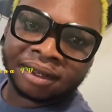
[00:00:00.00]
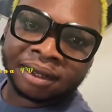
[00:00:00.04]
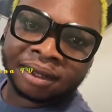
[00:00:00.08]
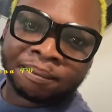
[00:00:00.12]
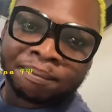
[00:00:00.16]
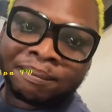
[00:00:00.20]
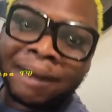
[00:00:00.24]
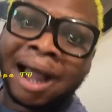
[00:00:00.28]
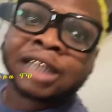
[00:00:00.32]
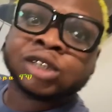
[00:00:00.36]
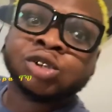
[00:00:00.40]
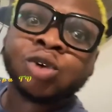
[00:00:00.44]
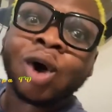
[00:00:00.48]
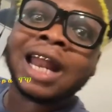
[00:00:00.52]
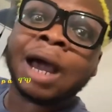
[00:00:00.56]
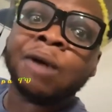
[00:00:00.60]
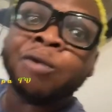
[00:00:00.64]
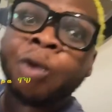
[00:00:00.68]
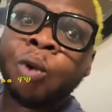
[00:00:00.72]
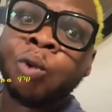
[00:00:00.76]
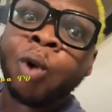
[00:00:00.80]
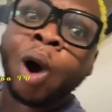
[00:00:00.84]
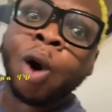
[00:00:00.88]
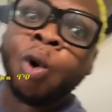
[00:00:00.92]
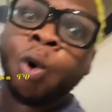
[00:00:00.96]
Maxwell la
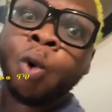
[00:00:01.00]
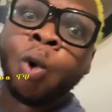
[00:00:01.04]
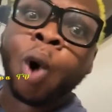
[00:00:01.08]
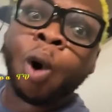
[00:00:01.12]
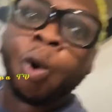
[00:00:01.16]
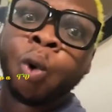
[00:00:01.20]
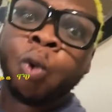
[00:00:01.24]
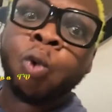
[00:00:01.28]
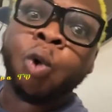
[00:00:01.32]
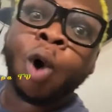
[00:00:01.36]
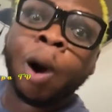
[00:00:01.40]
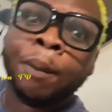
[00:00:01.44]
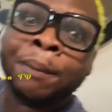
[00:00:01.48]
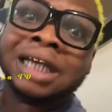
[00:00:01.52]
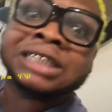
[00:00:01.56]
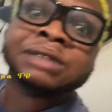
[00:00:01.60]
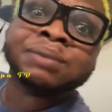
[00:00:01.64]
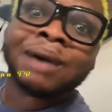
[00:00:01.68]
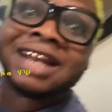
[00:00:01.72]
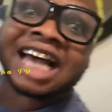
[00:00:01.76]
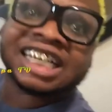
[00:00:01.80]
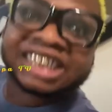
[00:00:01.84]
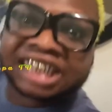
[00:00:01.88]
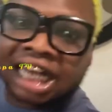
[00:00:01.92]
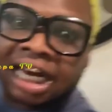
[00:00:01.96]
wo make
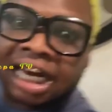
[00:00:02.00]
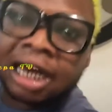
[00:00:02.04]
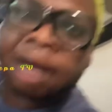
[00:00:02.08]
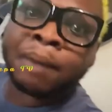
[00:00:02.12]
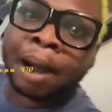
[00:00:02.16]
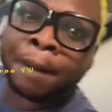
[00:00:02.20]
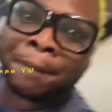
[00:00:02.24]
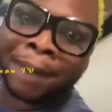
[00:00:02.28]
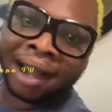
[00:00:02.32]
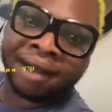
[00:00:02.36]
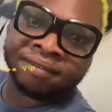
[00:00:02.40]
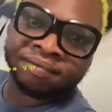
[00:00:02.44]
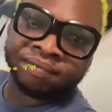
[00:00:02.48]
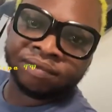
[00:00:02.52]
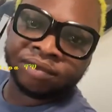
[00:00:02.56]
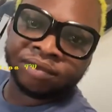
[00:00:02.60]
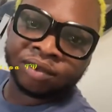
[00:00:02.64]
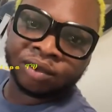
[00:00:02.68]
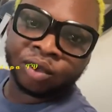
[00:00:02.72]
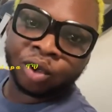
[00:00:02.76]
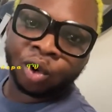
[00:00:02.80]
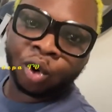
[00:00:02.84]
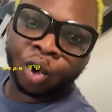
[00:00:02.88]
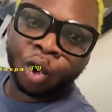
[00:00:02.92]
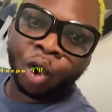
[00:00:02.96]
well ashere mama.
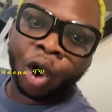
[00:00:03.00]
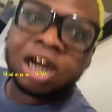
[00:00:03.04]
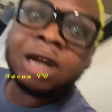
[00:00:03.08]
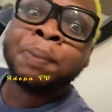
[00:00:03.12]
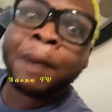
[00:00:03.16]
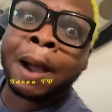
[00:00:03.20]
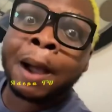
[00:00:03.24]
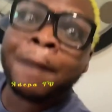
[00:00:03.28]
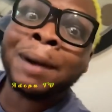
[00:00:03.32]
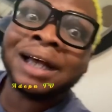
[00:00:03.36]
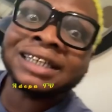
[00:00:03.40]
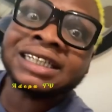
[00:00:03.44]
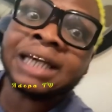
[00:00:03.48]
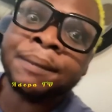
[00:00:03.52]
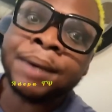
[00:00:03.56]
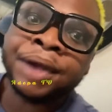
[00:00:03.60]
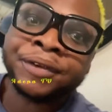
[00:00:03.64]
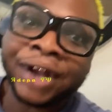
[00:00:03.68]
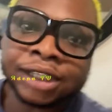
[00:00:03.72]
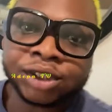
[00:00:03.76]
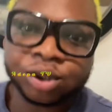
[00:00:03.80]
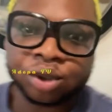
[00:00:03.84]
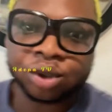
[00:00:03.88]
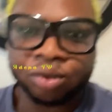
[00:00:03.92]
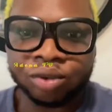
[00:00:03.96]
Oni pa ba sa me
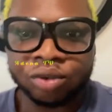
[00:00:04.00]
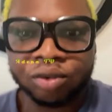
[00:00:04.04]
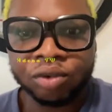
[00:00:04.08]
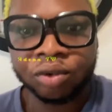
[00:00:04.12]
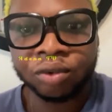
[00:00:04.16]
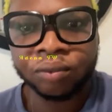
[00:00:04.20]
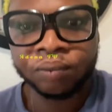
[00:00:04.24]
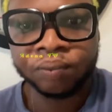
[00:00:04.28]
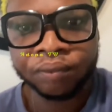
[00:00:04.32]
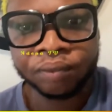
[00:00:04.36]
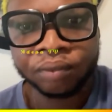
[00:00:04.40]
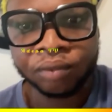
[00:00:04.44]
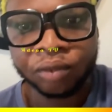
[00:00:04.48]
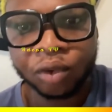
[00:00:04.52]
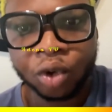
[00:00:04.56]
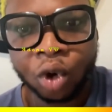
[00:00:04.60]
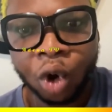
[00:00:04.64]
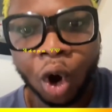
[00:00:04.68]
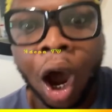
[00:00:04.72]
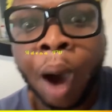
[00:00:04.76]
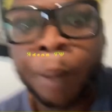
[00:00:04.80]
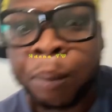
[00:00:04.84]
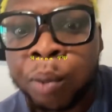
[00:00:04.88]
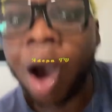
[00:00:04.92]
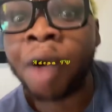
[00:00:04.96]
keso.
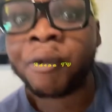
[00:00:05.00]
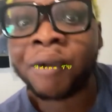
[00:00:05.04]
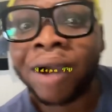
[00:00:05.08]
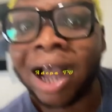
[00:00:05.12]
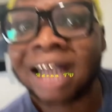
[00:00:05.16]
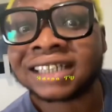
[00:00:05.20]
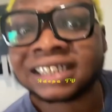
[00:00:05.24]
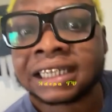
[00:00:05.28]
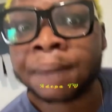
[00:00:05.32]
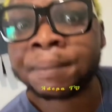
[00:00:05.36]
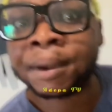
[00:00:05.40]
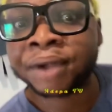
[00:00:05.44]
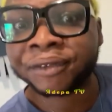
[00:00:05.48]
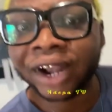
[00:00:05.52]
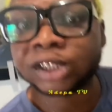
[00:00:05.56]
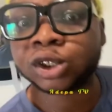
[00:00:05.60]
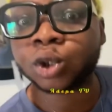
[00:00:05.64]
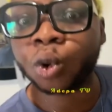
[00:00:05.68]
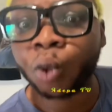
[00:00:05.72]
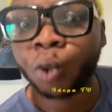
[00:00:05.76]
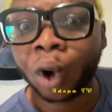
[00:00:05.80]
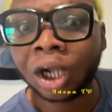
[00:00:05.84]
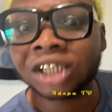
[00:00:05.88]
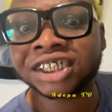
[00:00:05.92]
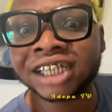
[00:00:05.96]
Obu akwa sa me
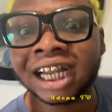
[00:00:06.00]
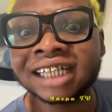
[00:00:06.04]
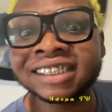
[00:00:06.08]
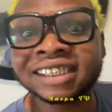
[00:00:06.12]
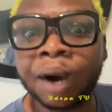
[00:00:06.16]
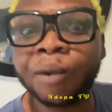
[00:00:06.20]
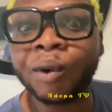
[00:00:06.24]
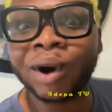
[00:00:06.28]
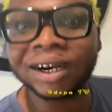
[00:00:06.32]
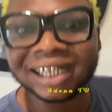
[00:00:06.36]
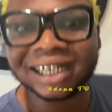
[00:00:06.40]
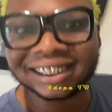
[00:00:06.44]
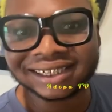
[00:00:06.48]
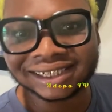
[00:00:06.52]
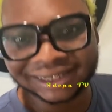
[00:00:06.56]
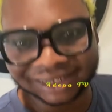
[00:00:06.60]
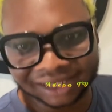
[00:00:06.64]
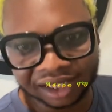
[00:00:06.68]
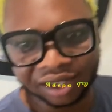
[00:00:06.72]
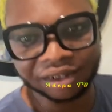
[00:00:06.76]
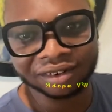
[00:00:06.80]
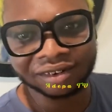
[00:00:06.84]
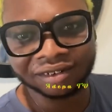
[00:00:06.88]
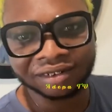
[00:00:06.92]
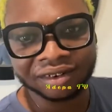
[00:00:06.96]
keso won chenche won
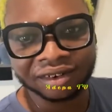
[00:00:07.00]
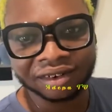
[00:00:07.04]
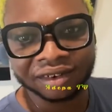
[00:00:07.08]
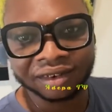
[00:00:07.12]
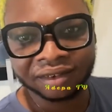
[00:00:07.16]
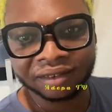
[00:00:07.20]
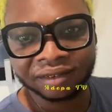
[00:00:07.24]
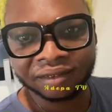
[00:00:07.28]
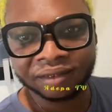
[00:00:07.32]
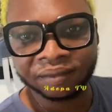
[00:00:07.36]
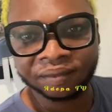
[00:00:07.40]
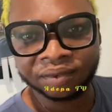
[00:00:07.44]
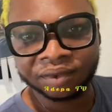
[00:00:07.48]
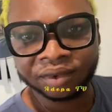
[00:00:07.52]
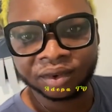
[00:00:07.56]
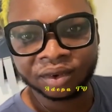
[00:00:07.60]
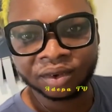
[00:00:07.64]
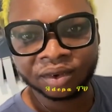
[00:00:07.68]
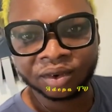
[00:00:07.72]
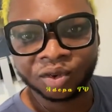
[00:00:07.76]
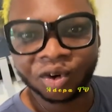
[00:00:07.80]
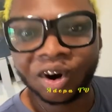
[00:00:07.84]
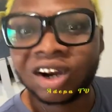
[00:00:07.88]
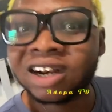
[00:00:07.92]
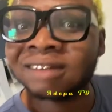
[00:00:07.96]
netetel no.
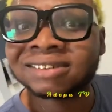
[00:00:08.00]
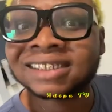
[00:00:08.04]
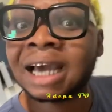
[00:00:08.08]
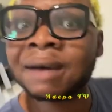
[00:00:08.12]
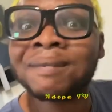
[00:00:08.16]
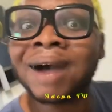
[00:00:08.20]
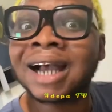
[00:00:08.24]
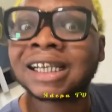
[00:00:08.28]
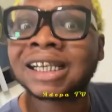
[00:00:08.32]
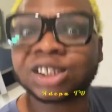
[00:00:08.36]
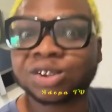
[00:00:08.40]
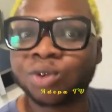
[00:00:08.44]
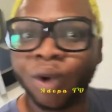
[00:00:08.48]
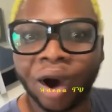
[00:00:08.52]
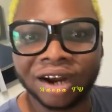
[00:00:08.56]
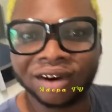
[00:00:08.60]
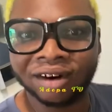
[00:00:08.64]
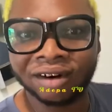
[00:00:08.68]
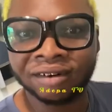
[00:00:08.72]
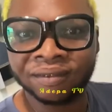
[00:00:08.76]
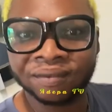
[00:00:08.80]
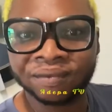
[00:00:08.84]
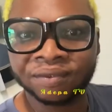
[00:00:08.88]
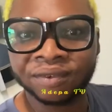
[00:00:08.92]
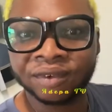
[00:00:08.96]
What him say Maxwell
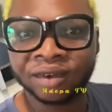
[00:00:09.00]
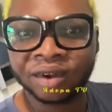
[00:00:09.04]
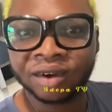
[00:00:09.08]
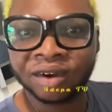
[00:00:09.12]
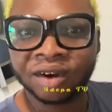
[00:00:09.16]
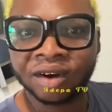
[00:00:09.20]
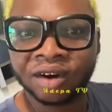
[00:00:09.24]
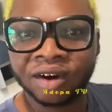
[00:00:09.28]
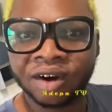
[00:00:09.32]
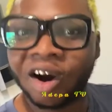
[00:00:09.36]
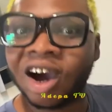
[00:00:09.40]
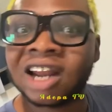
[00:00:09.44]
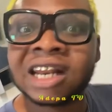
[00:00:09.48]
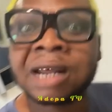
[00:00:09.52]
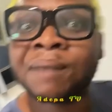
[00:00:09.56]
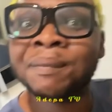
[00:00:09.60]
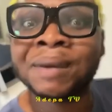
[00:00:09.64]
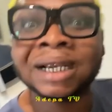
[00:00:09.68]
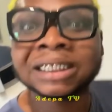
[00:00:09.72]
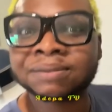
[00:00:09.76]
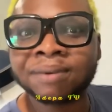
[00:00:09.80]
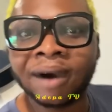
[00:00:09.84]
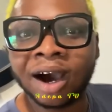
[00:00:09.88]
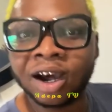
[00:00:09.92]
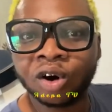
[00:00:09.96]
no? On him
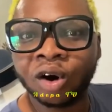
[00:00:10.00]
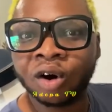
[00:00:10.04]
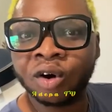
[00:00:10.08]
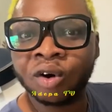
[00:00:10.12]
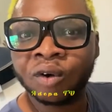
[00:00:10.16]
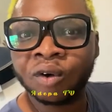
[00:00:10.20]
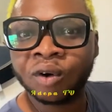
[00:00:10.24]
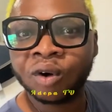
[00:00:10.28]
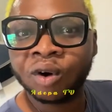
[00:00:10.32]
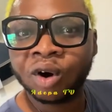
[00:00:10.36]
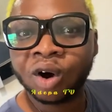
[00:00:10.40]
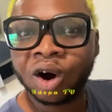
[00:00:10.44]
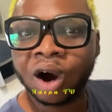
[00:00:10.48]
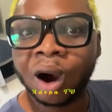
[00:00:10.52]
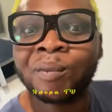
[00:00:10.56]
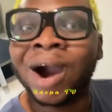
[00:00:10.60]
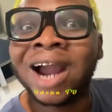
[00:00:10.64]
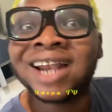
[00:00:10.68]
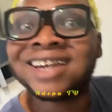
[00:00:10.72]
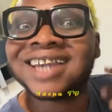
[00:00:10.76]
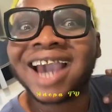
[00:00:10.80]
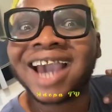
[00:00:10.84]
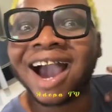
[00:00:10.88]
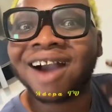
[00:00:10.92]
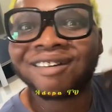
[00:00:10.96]
make well no.
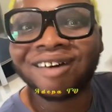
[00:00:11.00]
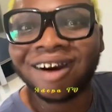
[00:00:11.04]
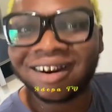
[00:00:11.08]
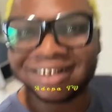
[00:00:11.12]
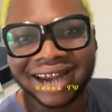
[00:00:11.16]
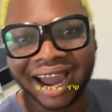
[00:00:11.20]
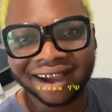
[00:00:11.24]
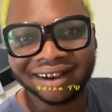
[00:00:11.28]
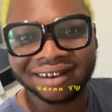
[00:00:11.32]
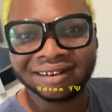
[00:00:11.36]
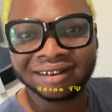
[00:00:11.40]
Omo dia goda.